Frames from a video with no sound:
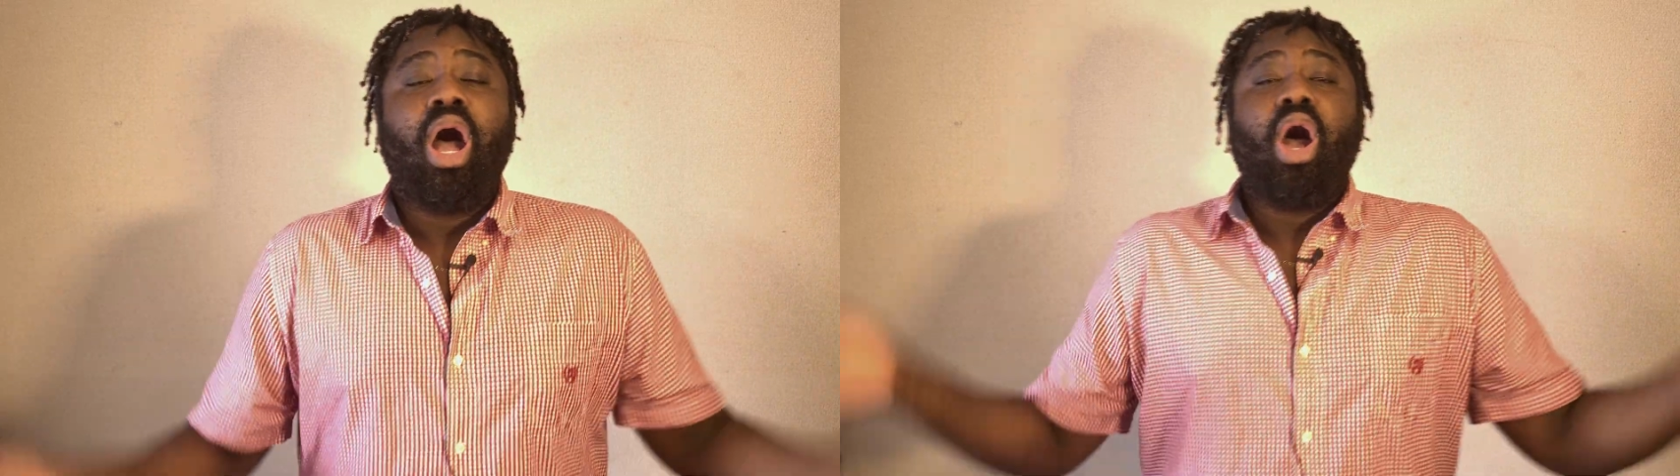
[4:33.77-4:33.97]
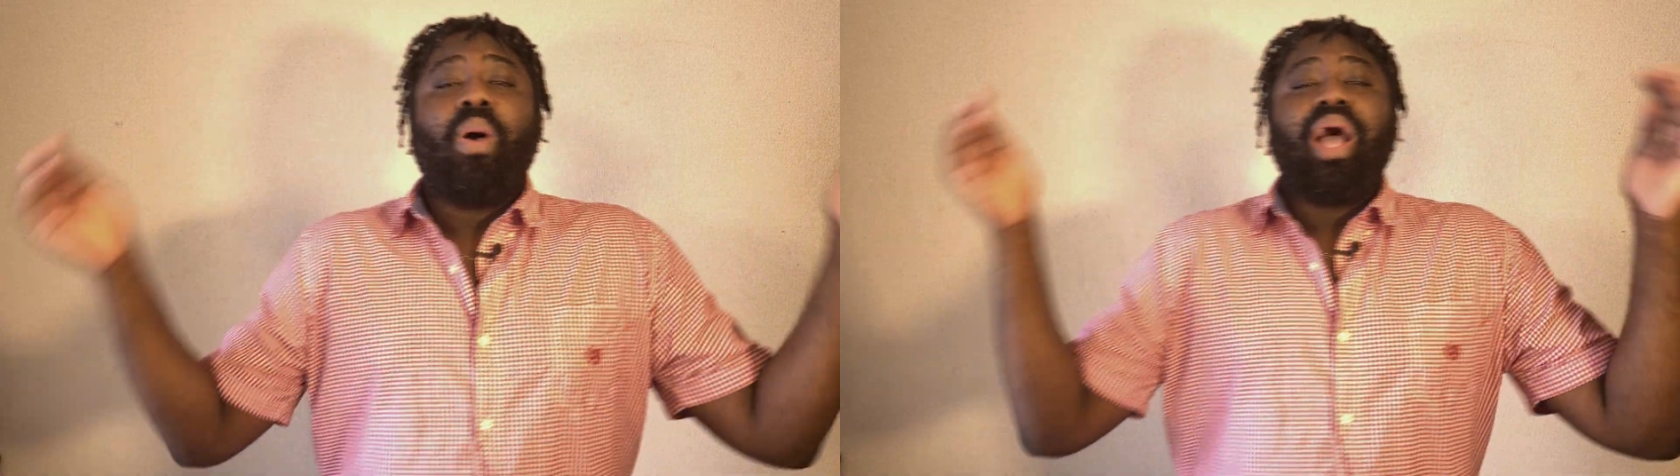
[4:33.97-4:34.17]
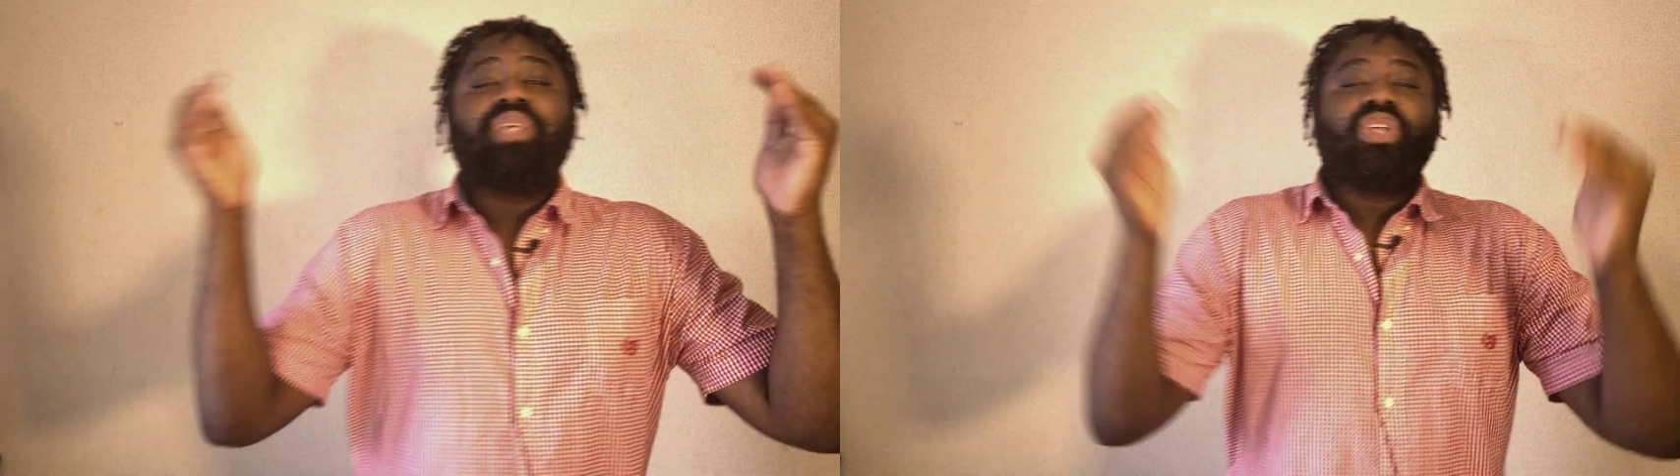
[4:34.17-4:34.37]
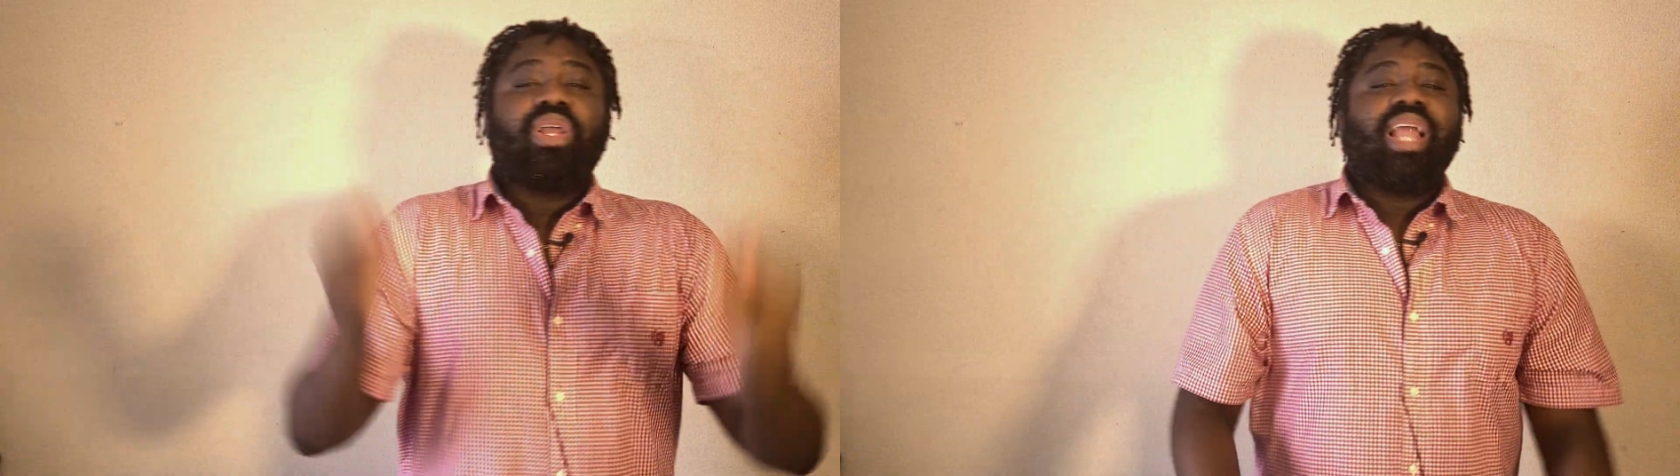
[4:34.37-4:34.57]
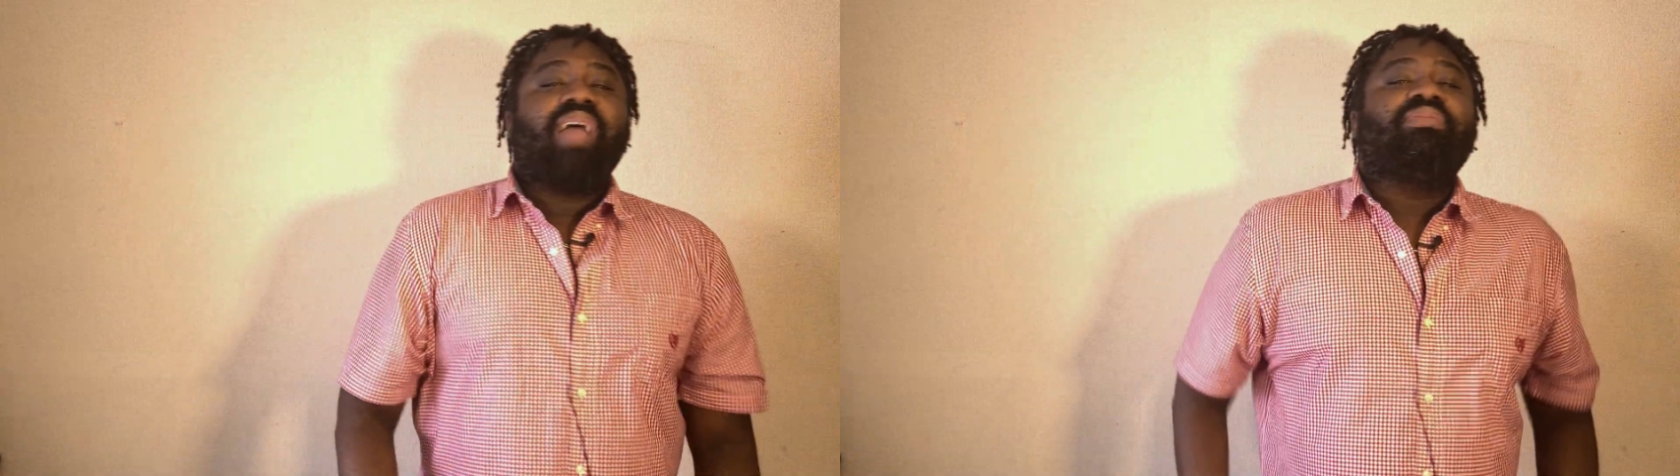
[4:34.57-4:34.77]
how has your
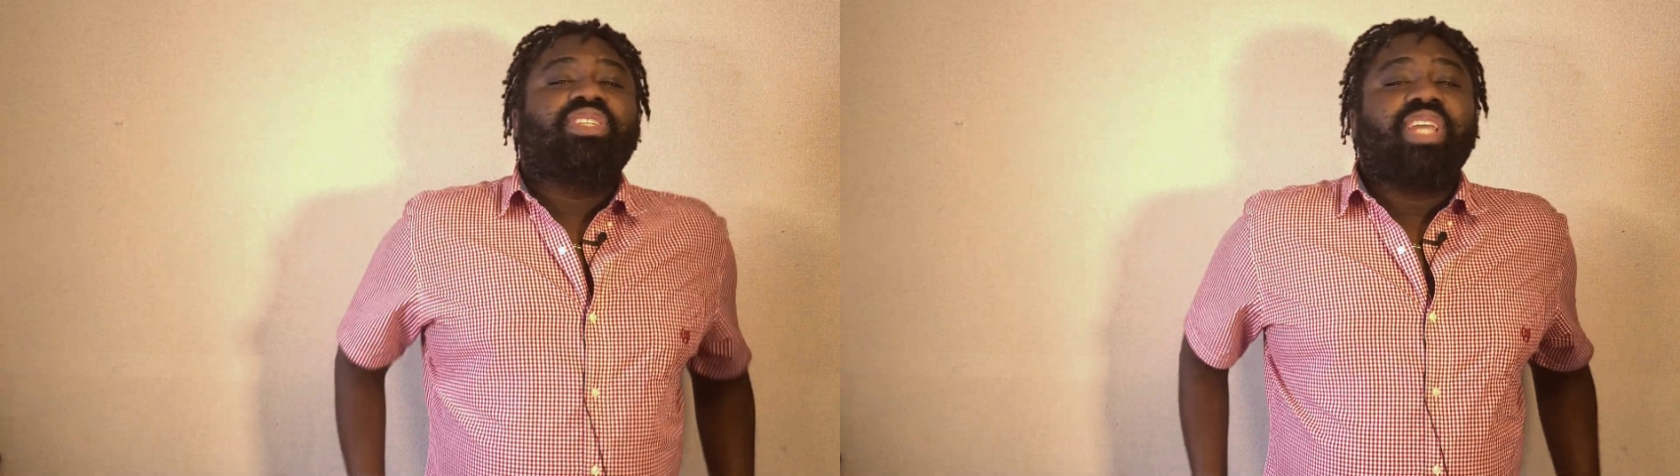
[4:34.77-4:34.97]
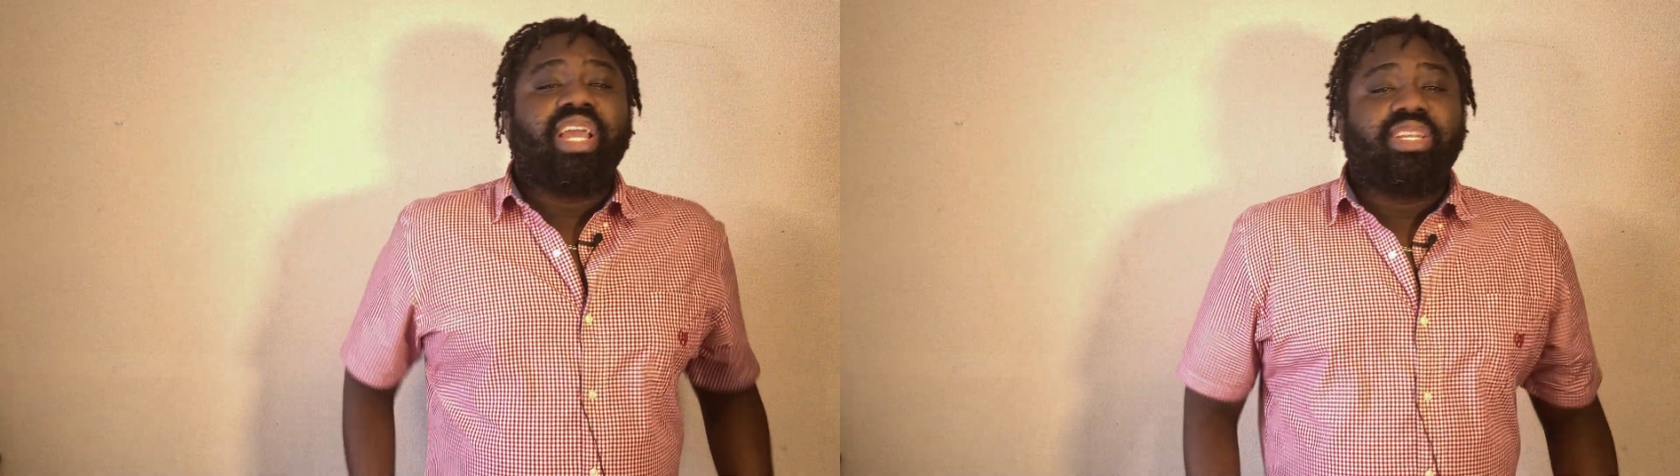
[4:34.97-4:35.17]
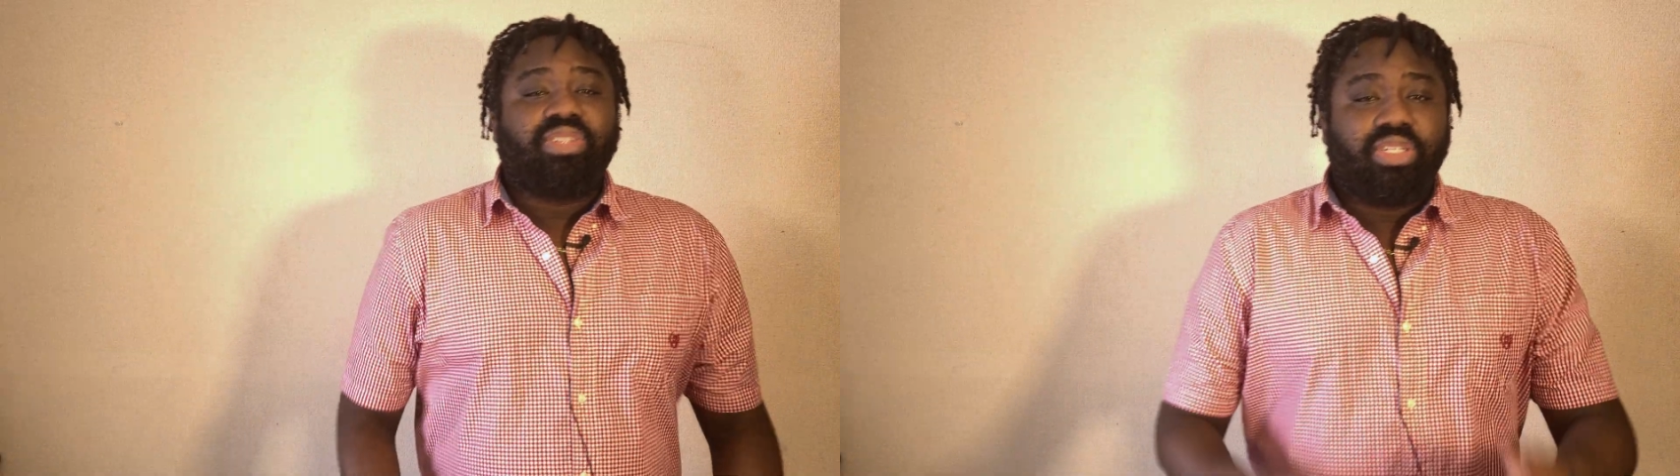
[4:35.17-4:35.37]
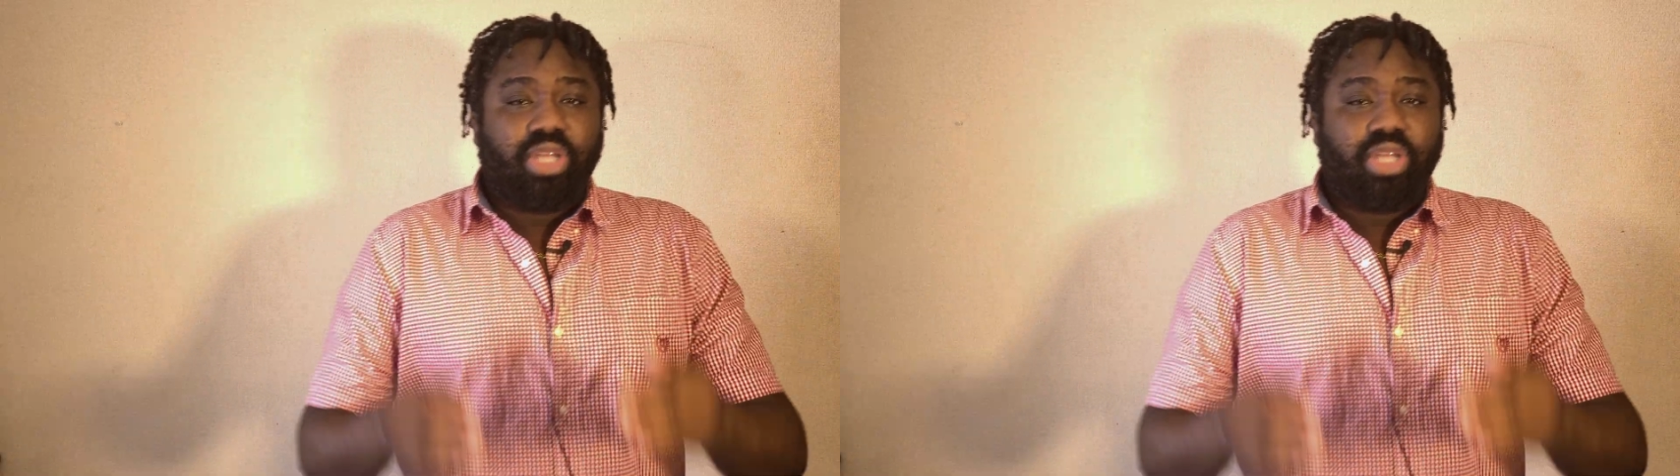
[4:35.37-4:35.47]
life changed in